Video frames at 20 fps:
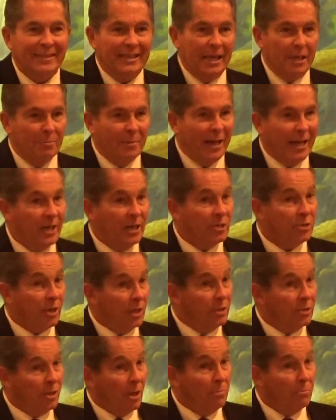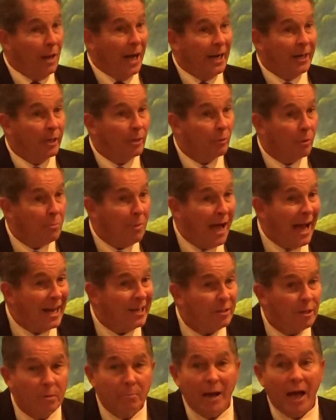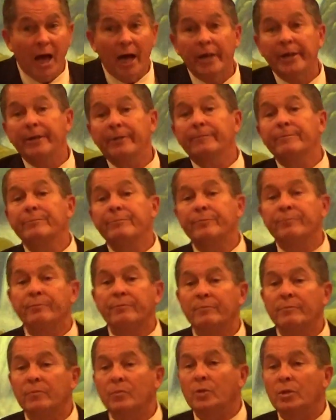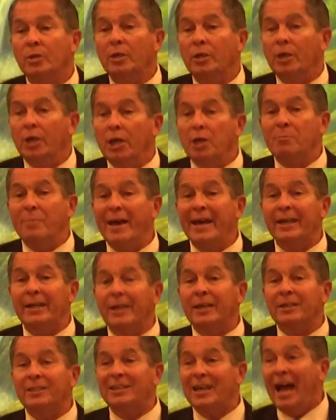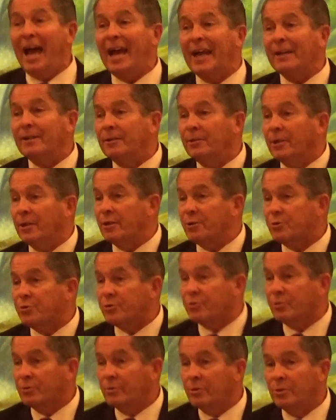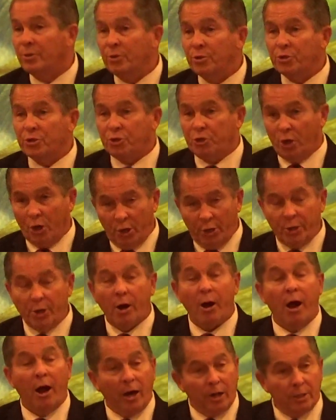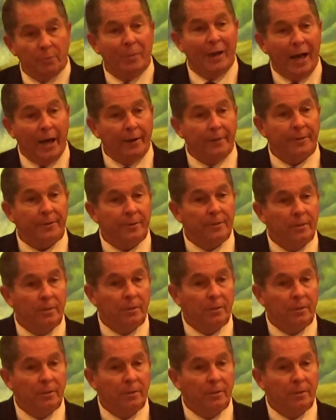He may send somebody to remind you about it. He may in kindness stir your heart about it.